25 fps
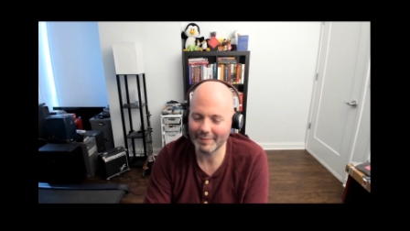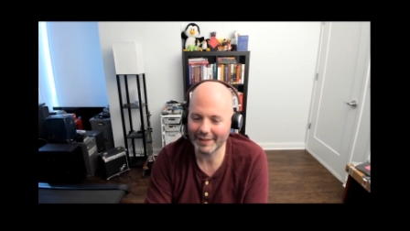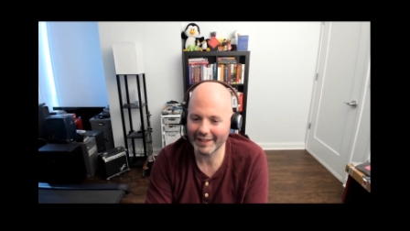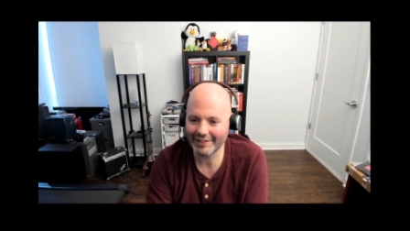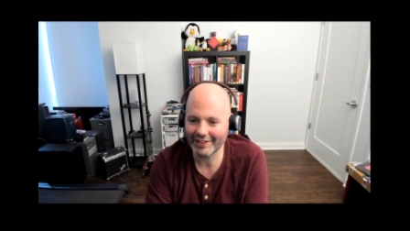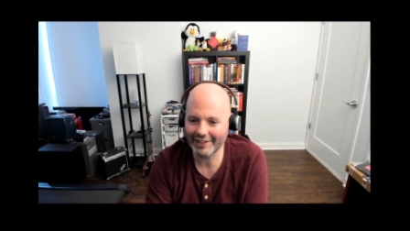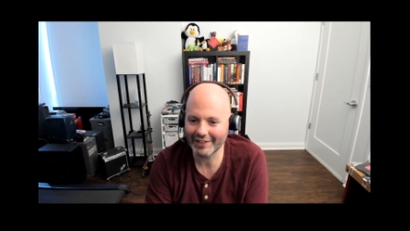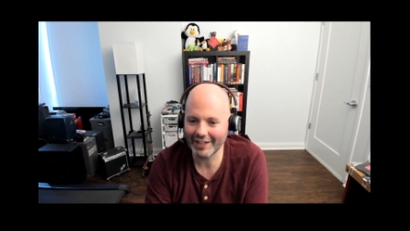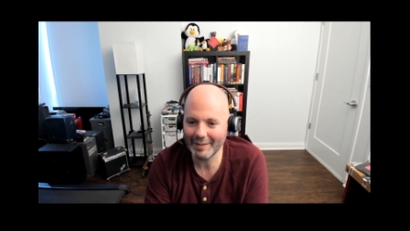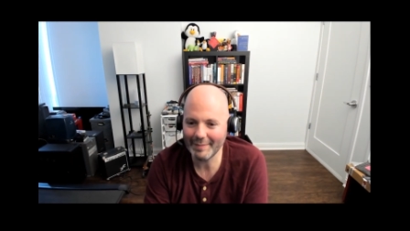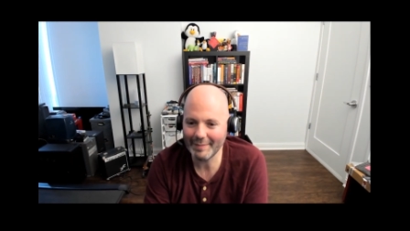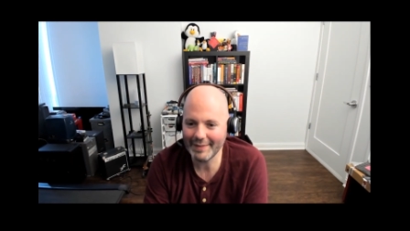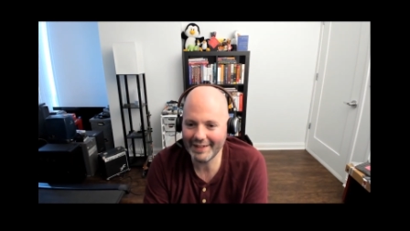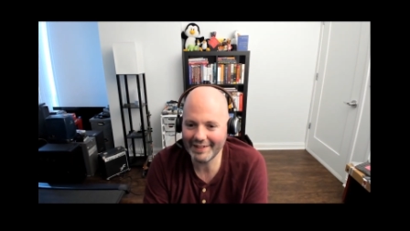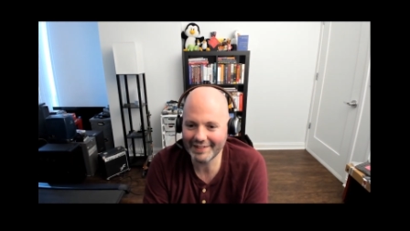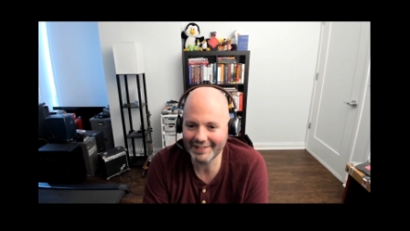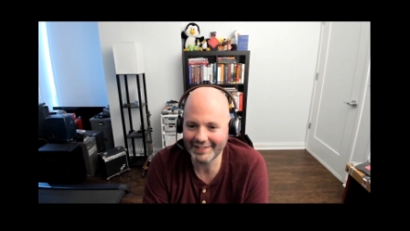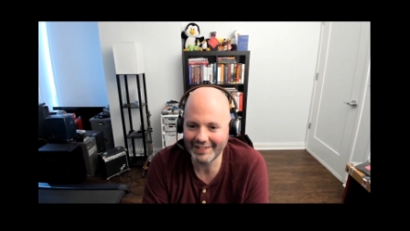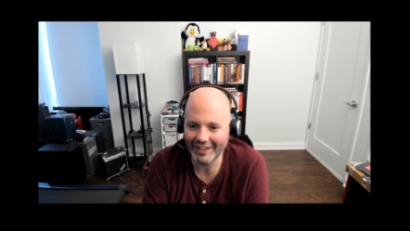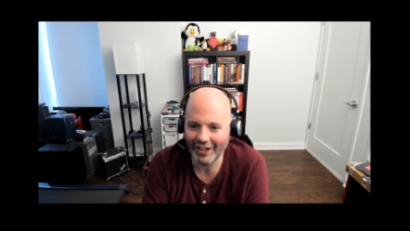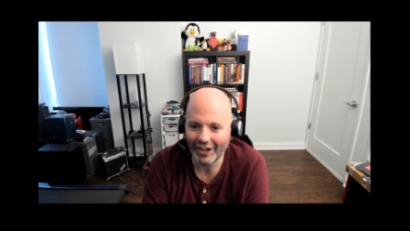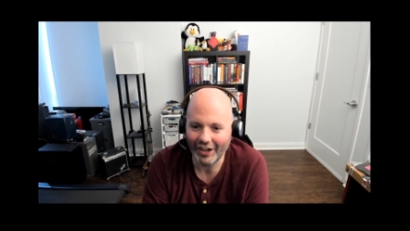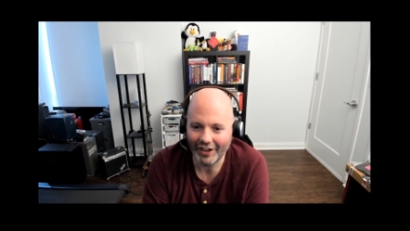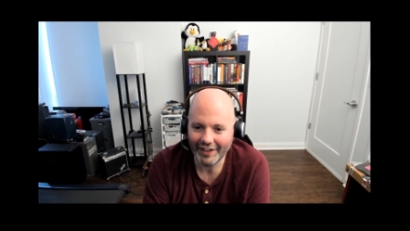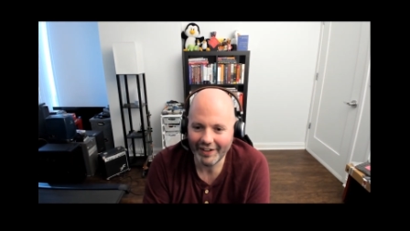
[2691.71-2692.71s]
By the time he's
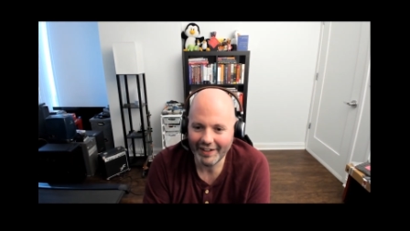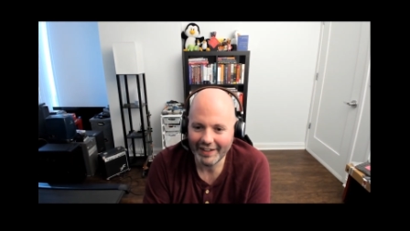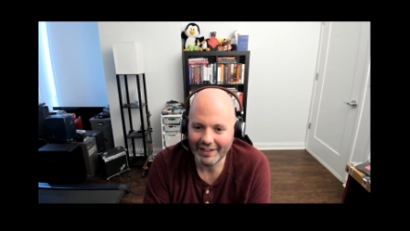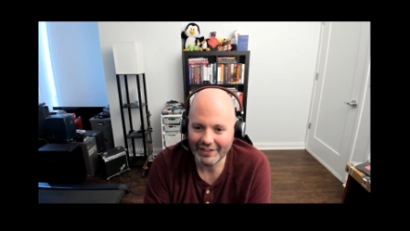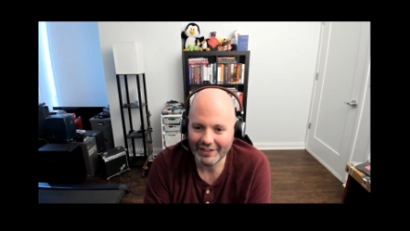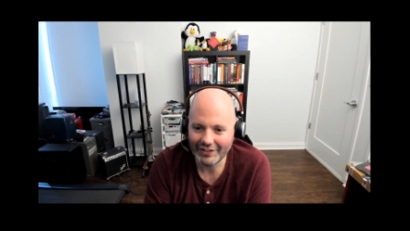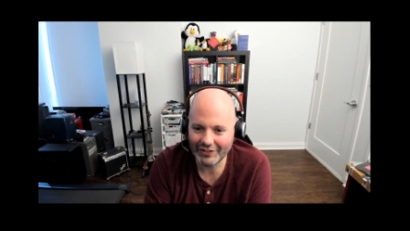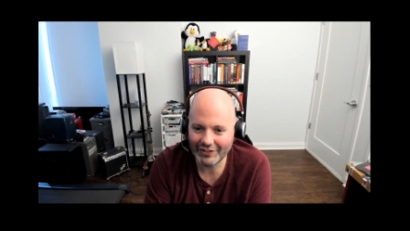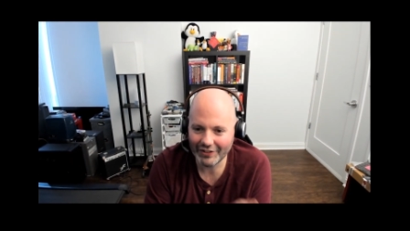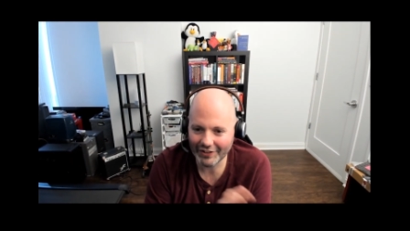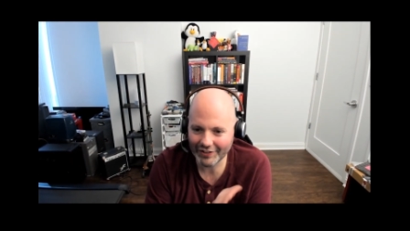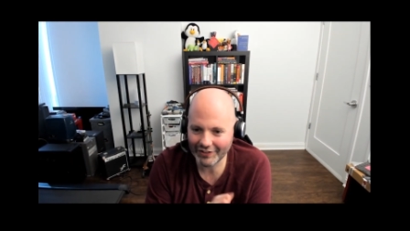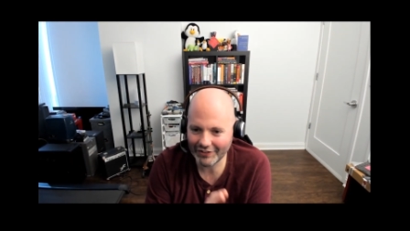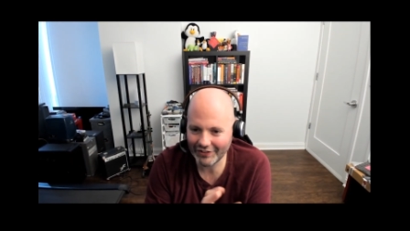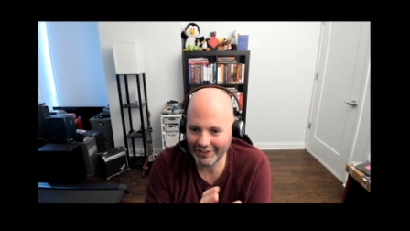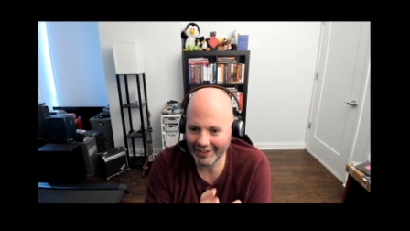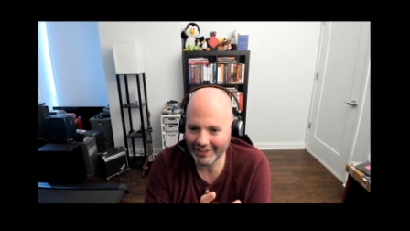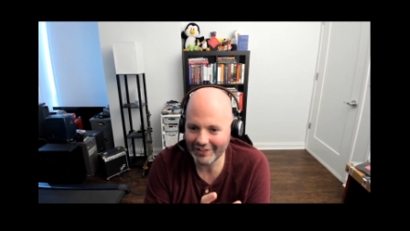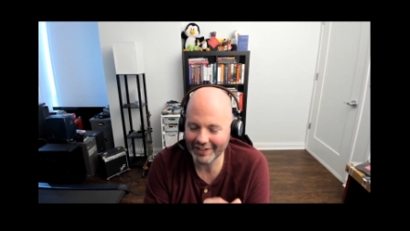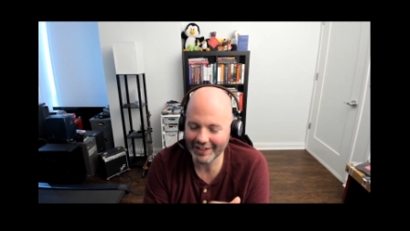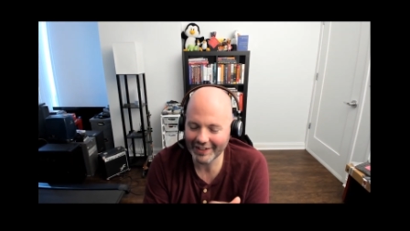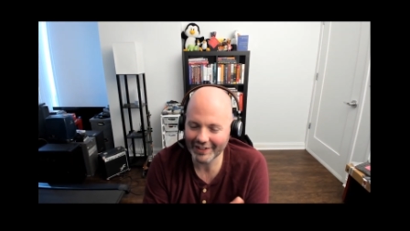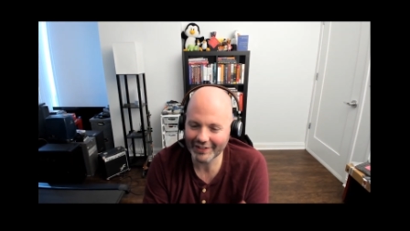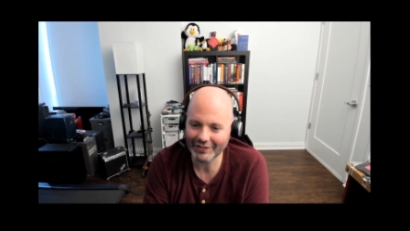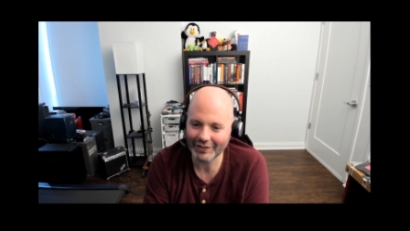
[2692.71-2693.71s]
done, just
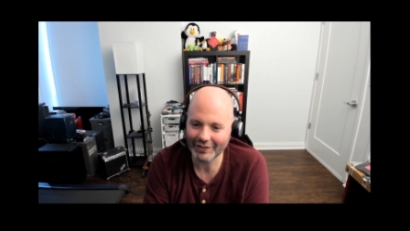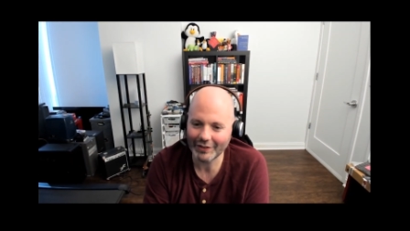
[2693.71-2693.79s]
changing the